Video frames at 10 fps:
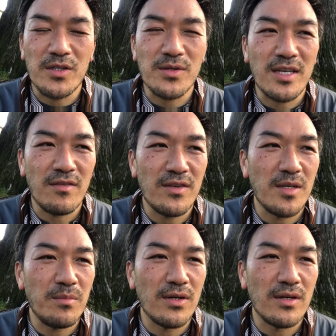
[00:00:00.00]
So
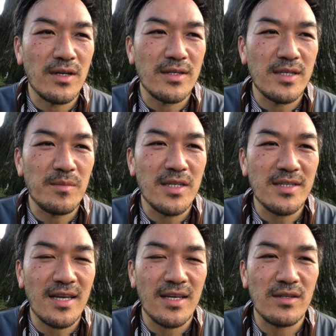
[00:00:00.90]
Stephanie sent me this
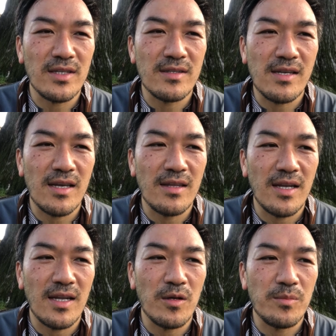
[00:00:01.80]
candle and said that
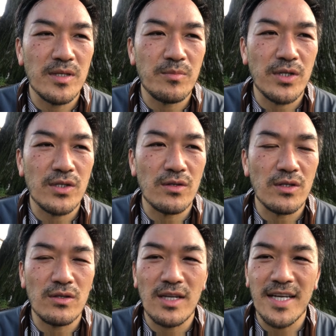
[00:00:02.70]
I hope this brings you a
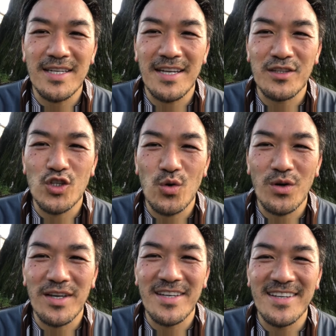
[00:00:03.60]
little light and
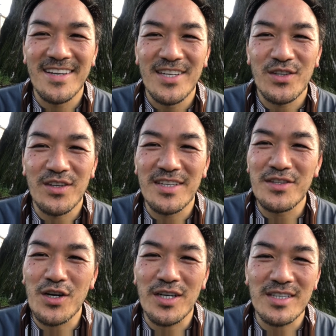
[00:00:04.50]
joy during these
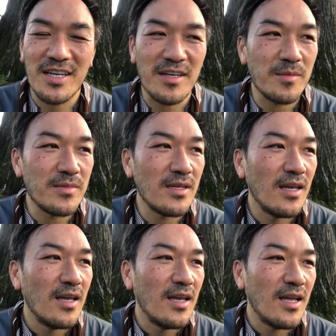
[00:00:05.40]
dark times,
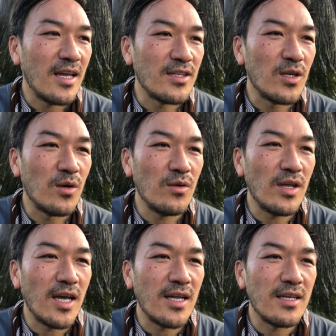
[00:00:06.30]
and know
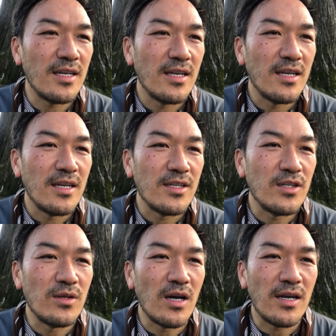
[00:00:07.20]
that
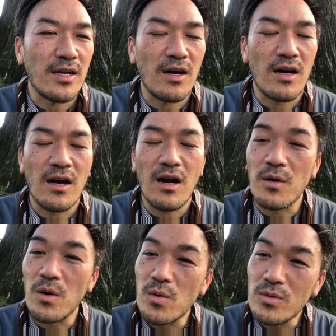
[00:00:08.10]
you not are
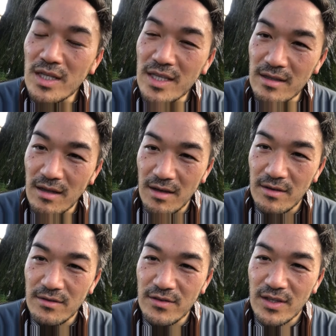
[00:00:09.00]
only
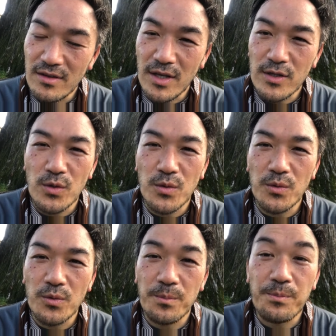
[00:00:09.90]
loved, that you